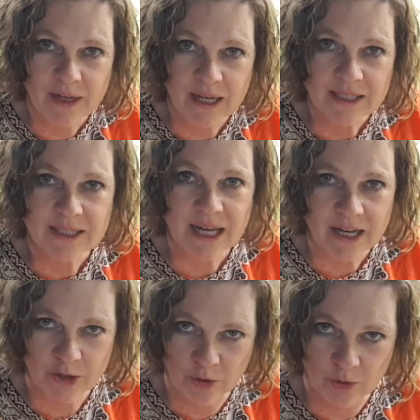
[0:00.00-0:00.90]

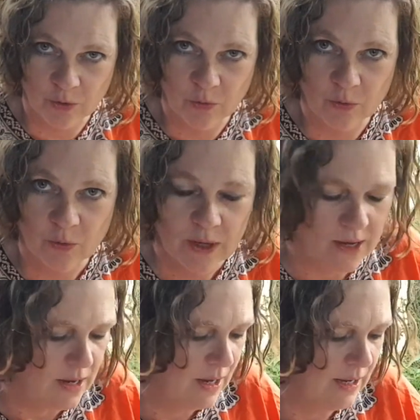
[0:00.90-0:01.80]
asado,
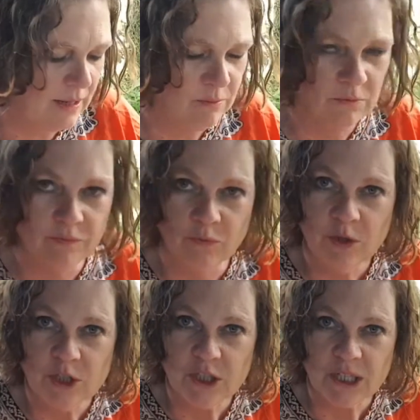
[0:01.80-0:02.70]

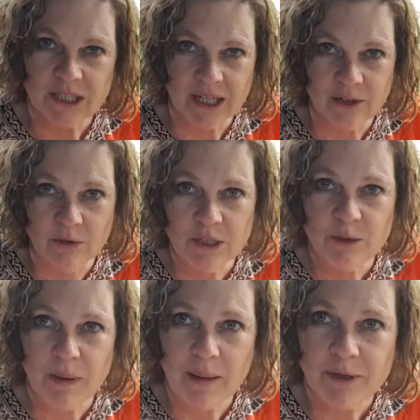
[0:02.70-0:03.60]
which asado is
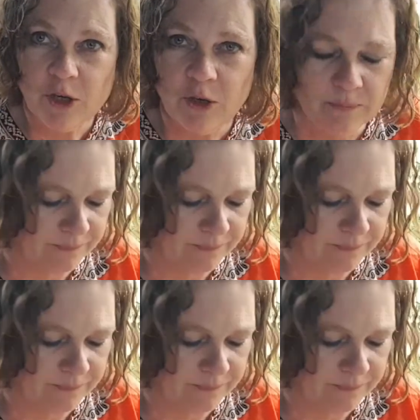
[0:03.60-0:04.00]
barbecue